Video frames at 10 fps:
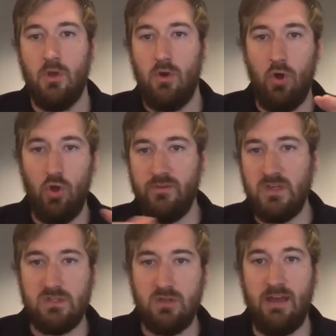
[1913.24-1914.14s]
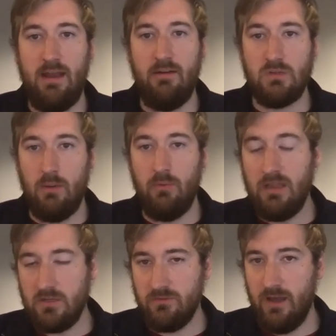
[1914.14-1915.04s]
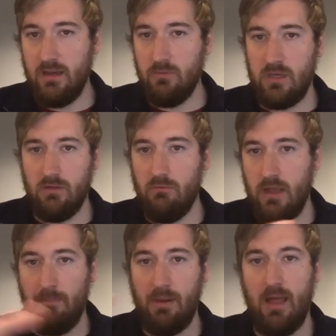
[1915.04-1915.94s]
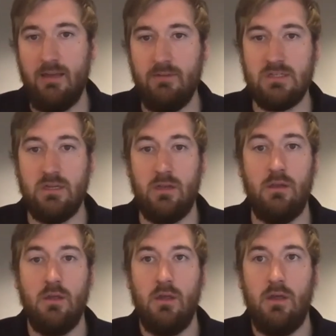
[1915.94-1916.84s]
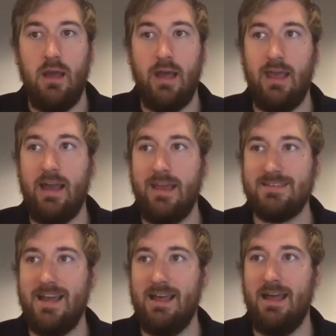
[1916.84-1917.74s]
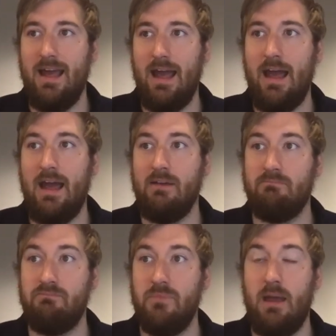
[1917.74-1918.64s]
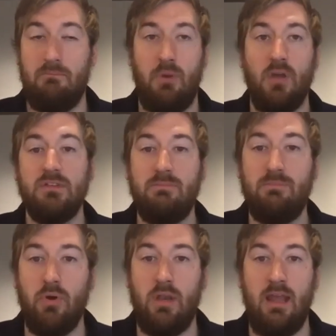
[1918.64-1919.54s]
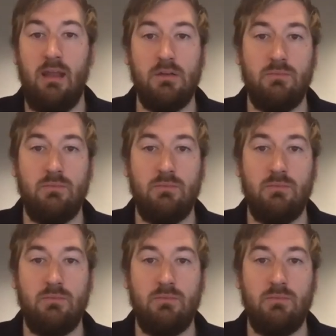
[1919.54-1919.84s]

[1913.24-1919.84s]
all these sort of areas where we're just finding we can reapply this. And I guess our positive point here is